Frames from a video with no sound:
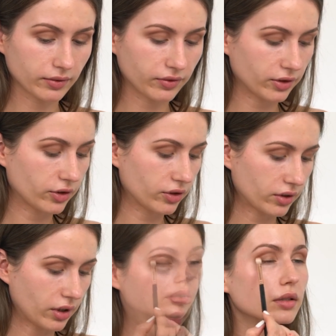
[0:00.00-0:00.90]
for
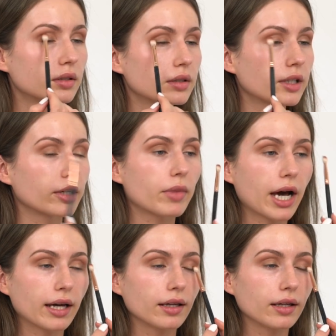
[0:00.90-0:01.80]
sure. Just keep
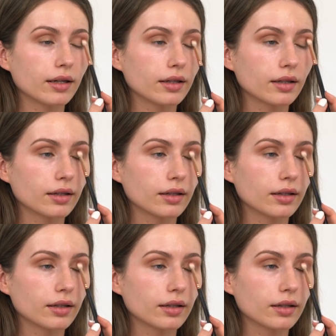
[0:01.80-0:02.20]
adding.